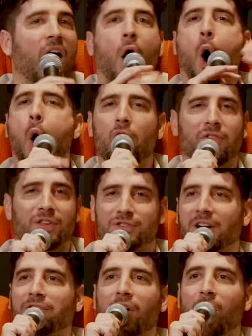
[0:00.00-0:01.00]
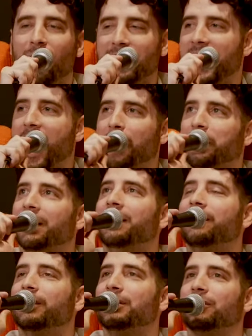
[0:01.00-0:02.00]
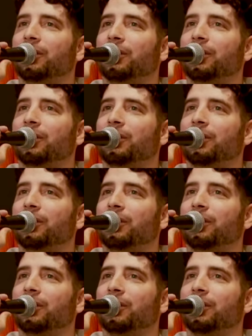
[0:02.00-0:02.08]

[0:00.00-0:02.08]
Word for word: All of this stuff already happened, which is